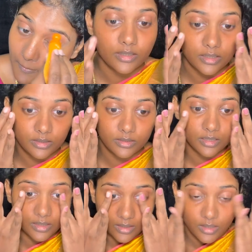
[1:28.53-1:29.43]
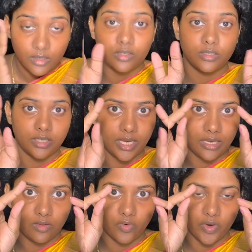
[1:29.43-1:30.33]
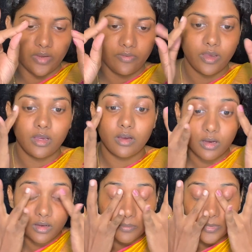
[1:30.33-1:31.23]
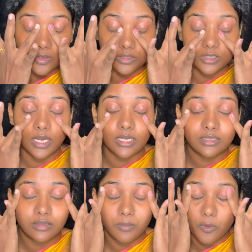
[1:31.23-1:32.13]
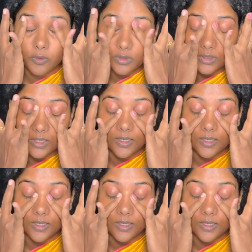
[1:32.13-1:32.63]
Just take the ring finger because it has the most